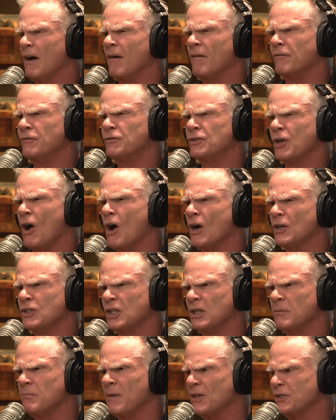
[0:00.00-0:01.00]
of
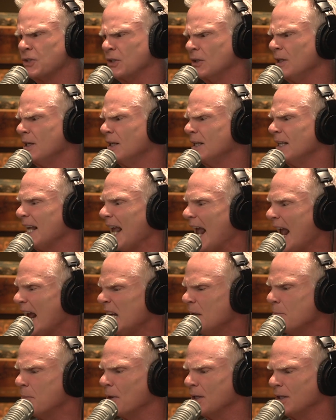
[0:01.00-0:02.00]
toxic masculinity.
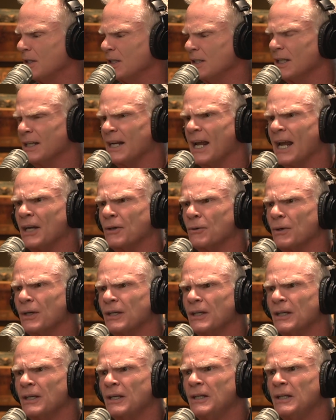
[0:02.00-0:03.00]
Anybody can get angry.